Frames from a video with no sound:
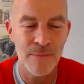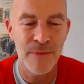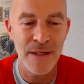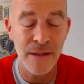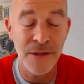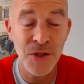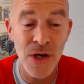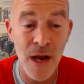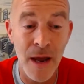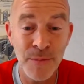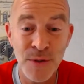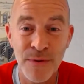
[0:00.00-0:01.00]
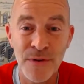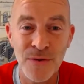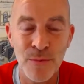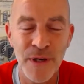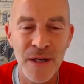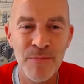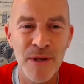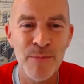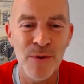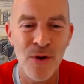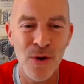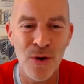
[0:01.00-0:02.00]
basically chimes with so many
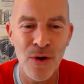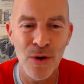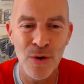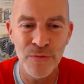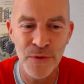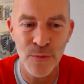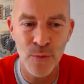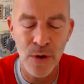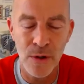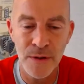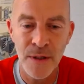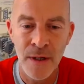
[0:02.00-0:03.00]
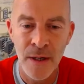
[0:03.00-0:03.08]
people all over the world.